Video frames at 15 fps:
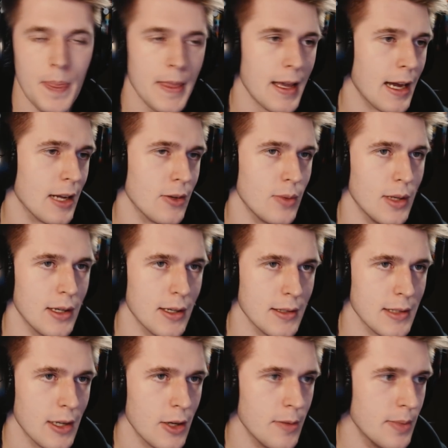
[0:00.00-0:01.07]
and we're going
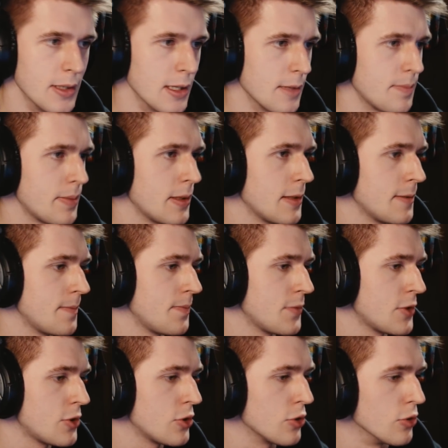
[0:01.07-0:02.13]
to open up
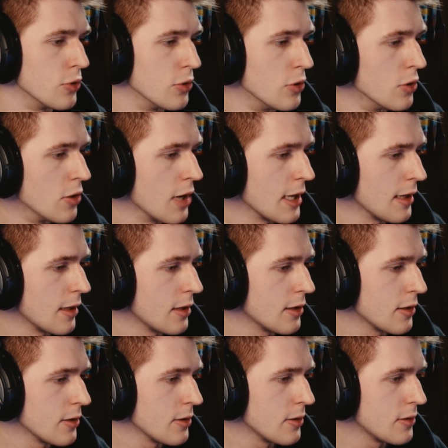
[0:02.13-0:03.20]

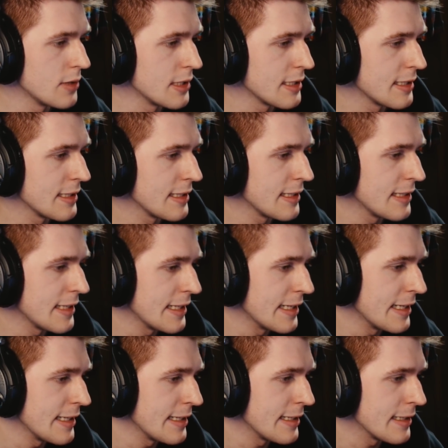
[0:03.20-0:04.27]
Trello. Ding, ding, ding, ding,
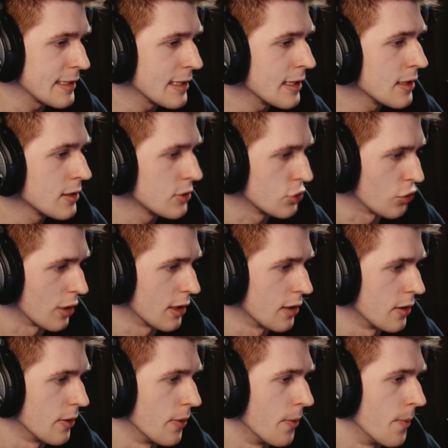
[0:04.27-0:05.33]
ding.
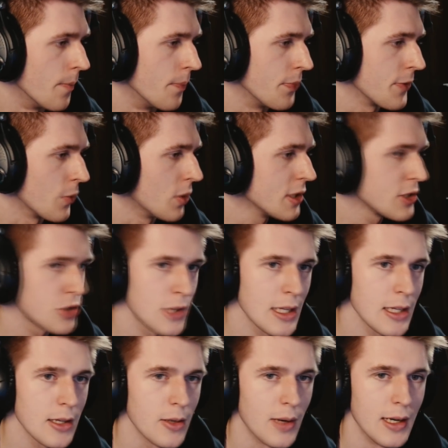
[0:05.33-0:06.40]
Trello. What is
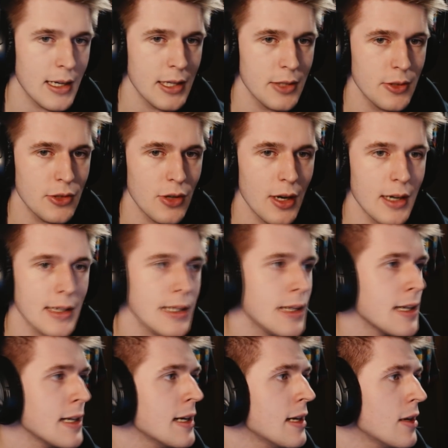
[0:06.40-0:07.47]
Trello, I hear you cry?
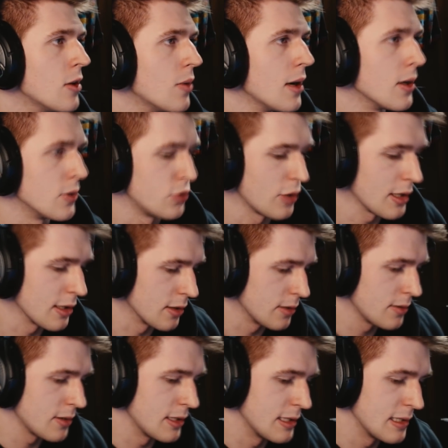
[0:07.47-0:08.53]
Well,
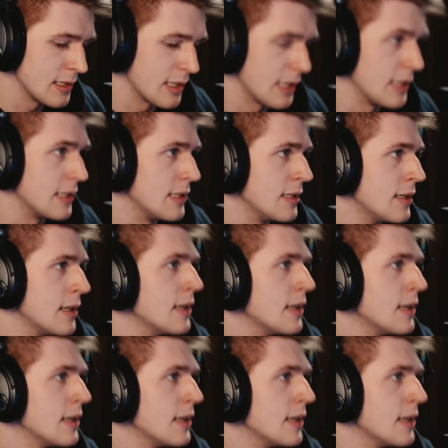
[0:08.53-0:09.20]
Trello is a